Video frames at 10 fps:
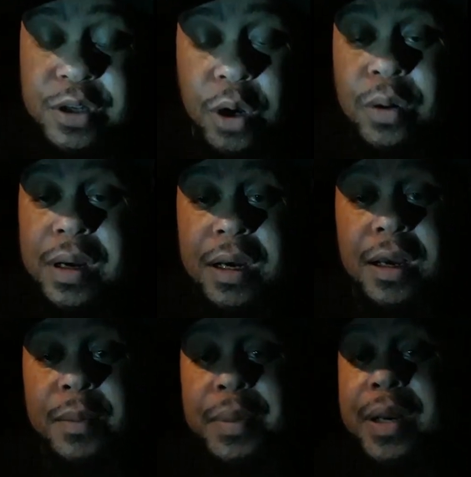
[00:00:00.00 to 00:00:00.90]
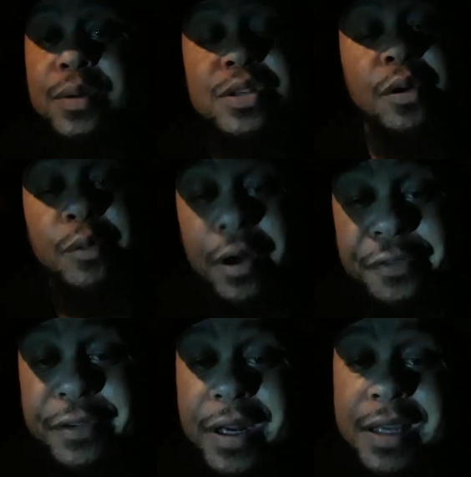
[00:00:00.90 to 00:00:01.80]
The extra point
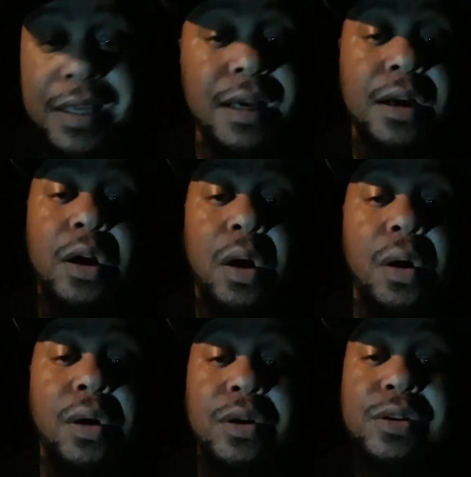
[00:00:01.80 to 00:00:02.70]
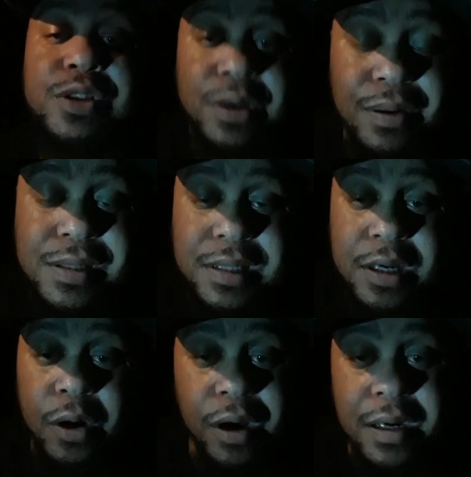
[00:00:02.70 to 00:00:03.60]
was no good, but it was a roughing the
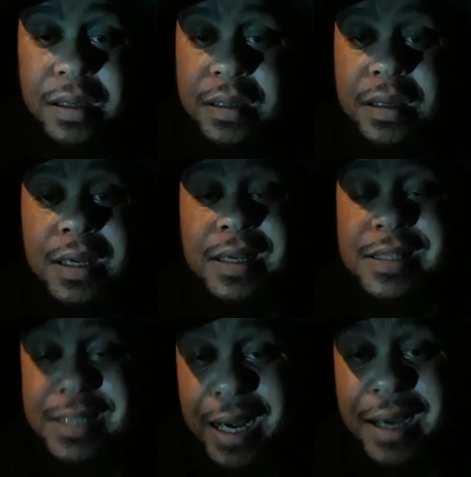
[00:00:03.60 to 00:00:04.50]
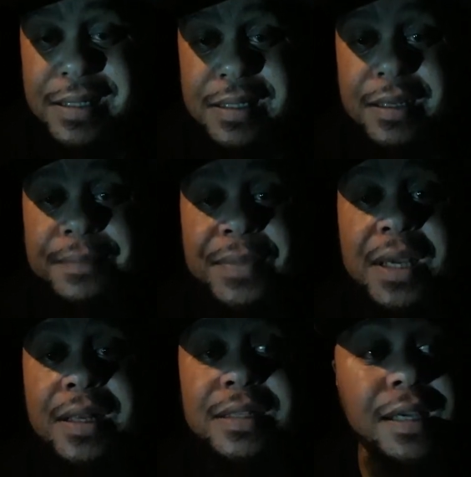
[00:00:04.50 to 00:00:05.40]
kicker call on Chauncey
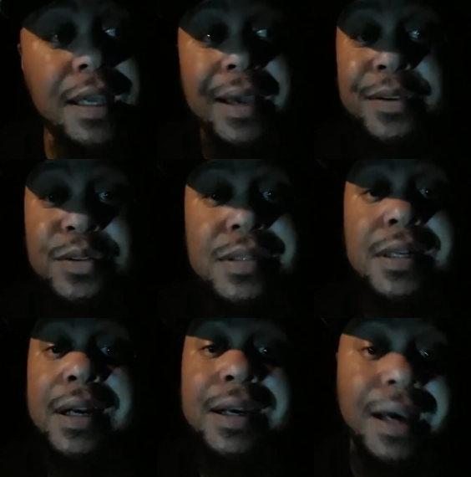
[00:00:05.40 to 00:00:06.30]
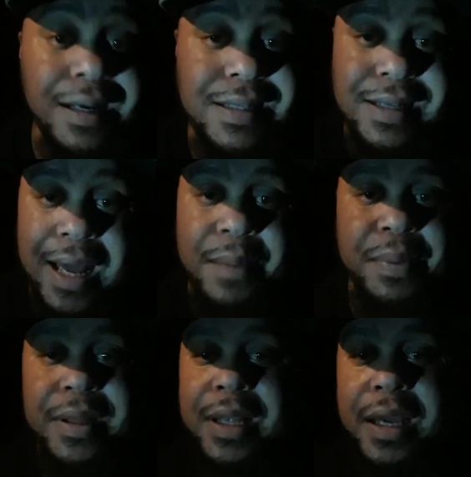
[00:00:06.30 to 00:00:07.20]
Gardner-Johnson to
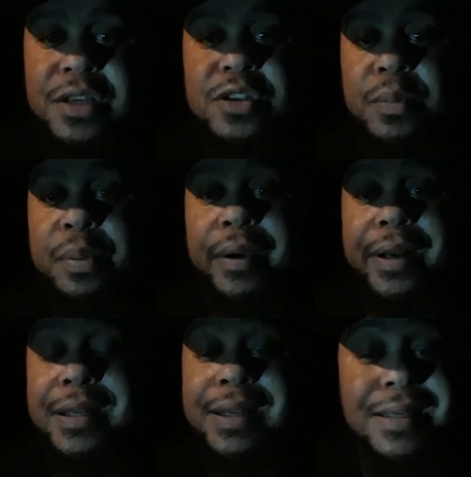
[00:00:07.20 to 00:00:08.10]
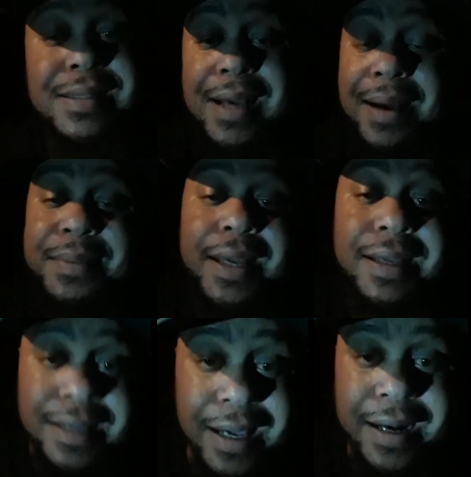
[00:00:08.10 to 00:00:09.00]
give Houston another snap at the
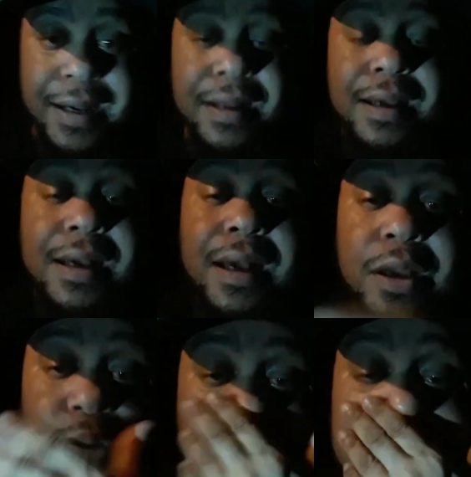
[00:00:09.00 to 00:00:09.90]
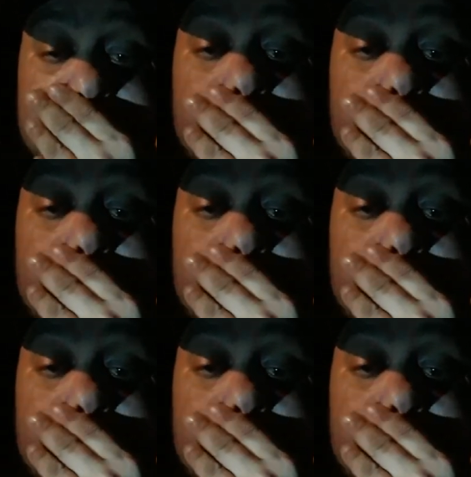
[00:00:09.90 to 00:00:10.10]
extra point, and this time they